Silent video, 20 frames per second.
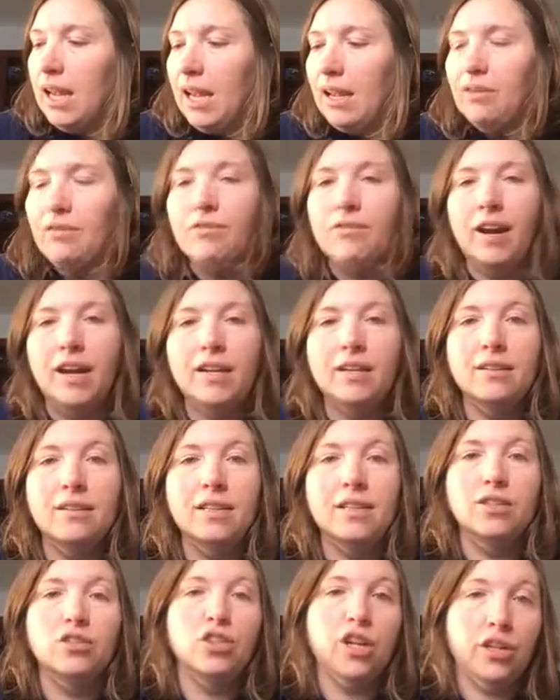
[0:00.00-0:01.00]
And
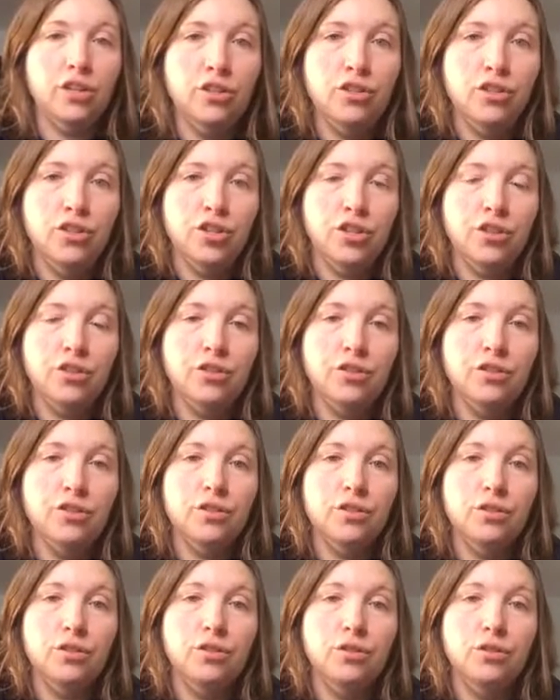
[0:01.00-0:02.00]
finally,
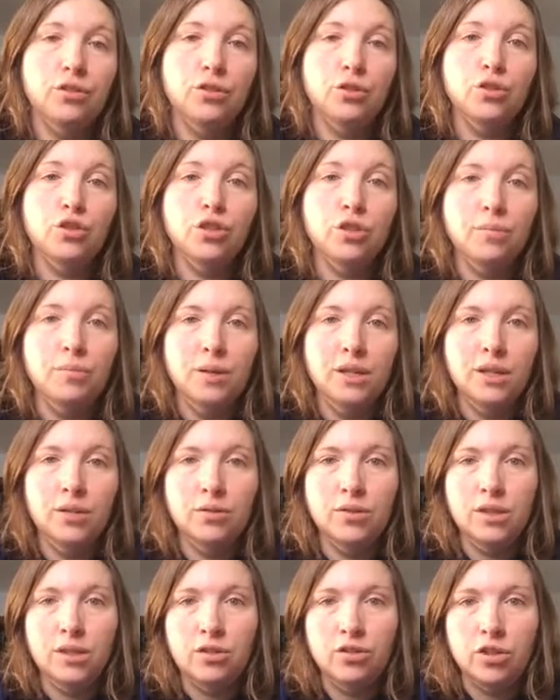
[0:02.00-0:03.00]
gestures. So you should be
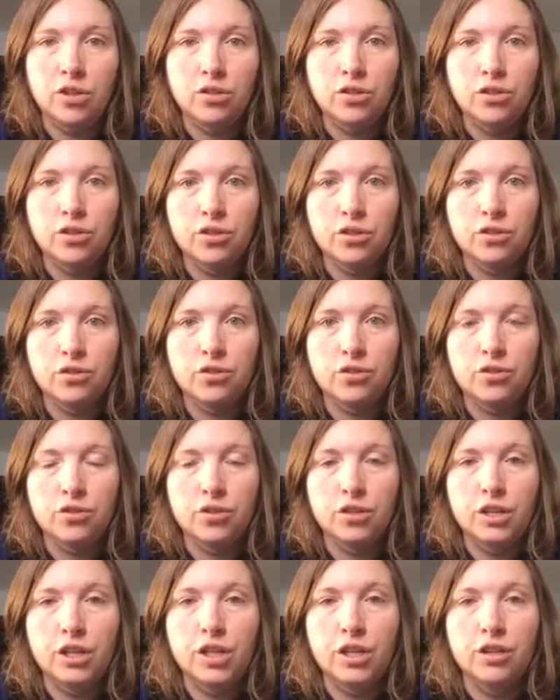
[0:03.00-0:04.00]
using gestures
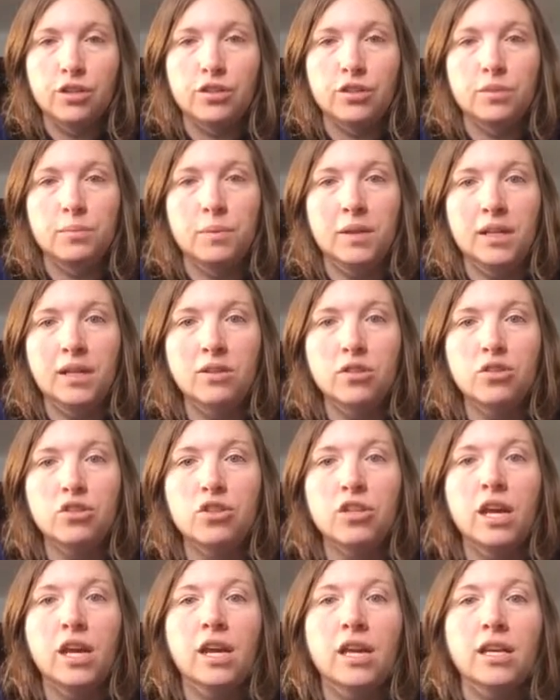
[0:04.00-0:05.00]
during your
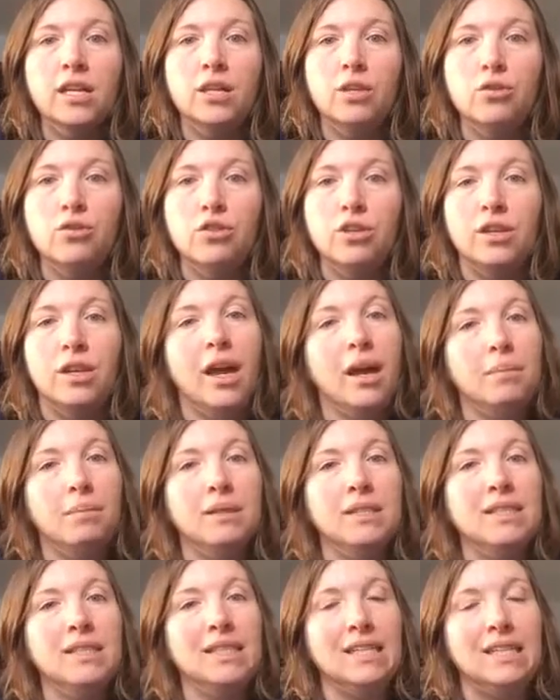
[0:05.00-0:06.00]
speech. You should not
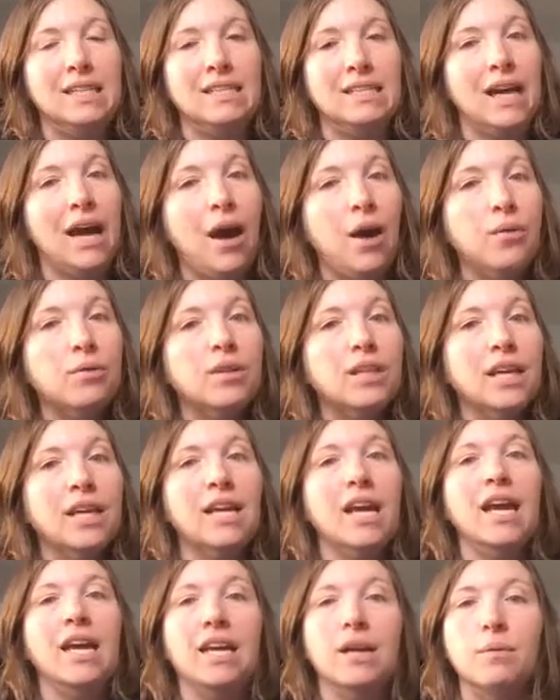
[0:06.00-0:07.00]
be sitting down
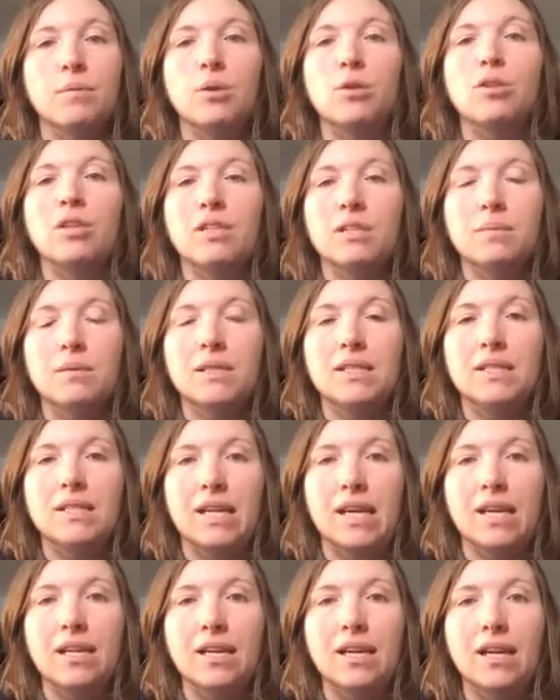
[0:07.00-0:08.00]
like I am. You need to be
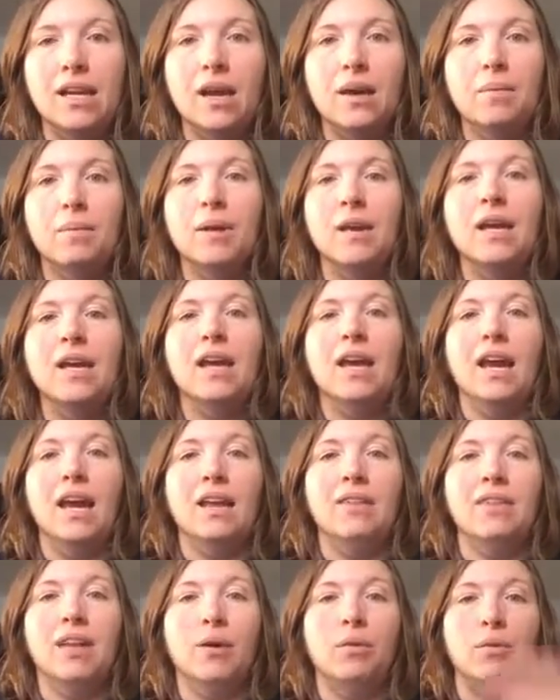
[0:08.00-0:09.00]
standing up,
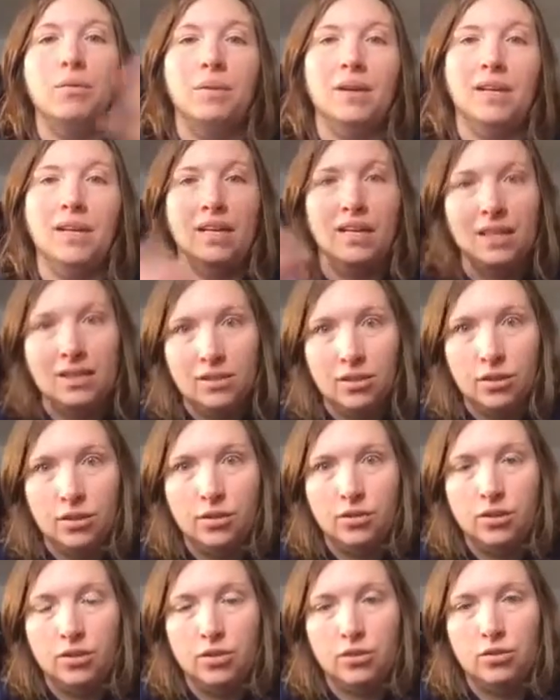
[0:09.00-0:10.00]
and that will make it
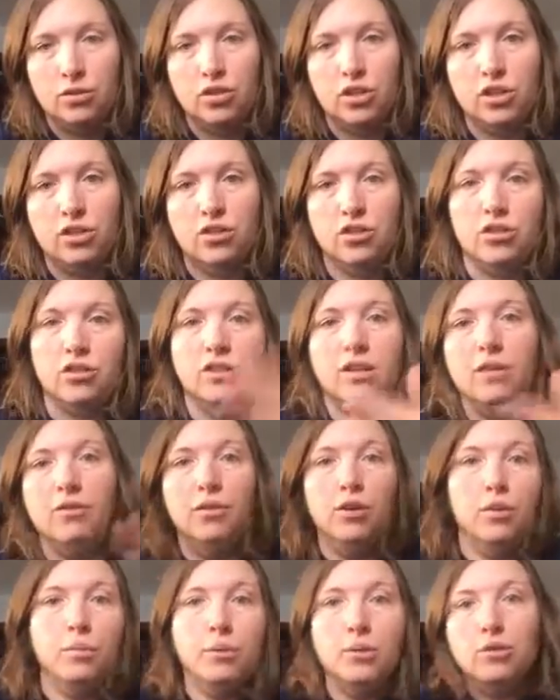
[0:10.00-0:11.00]
easier to use gestures. If
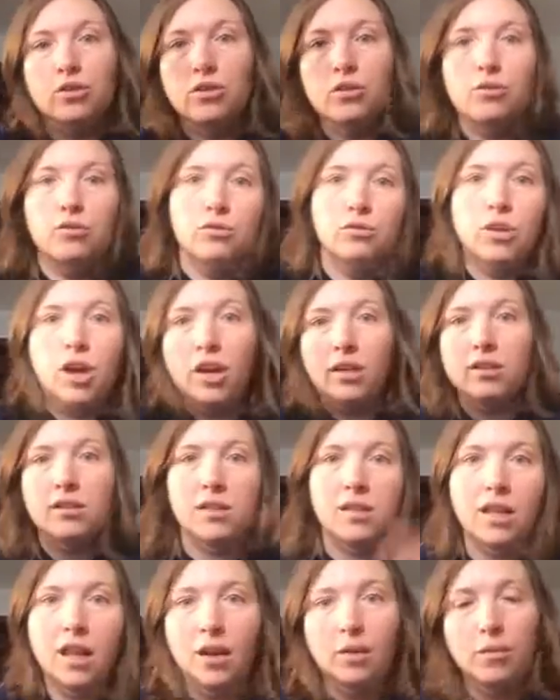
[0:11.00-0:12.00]
you're a person who talks
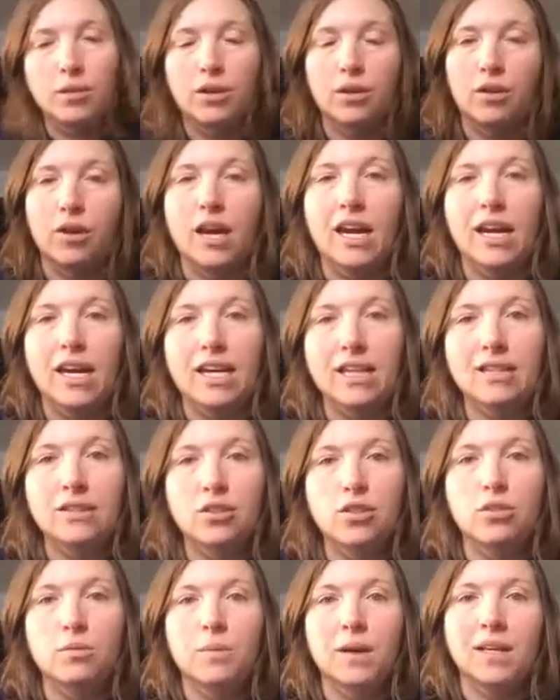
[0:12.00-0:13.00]
a lot with your
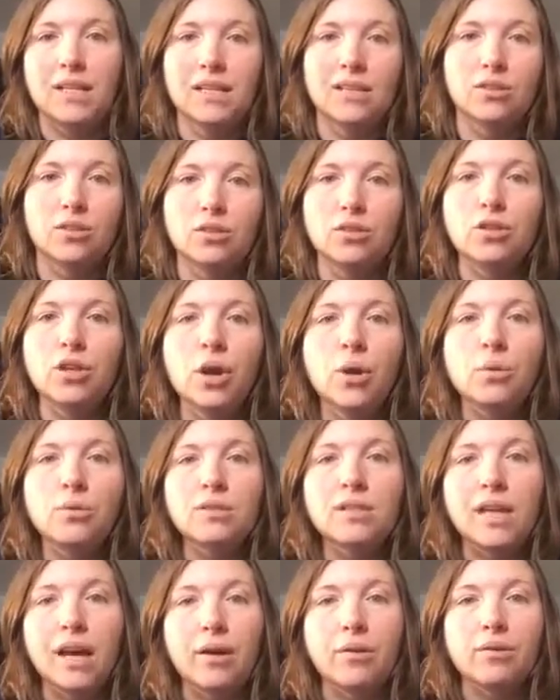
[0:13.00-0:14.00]
hands, you might need to
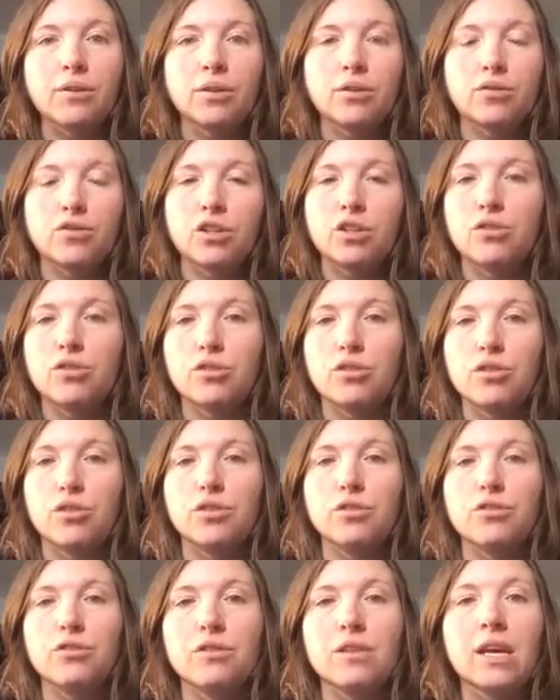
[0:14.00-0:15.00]
tone down your
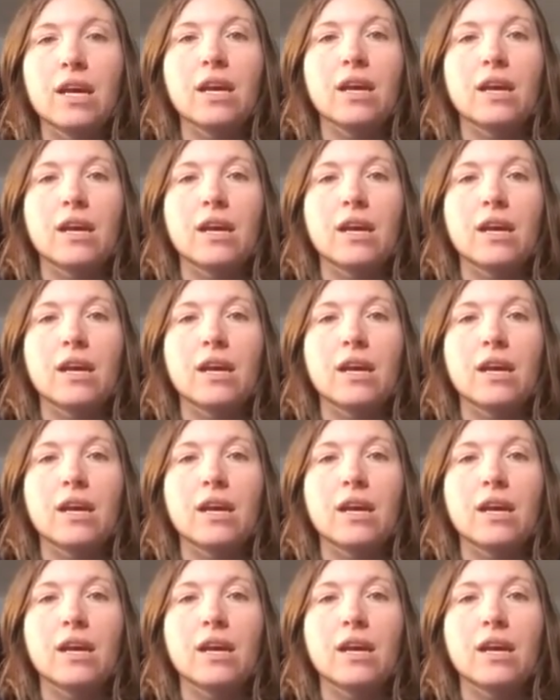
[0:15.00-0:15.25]
gestures.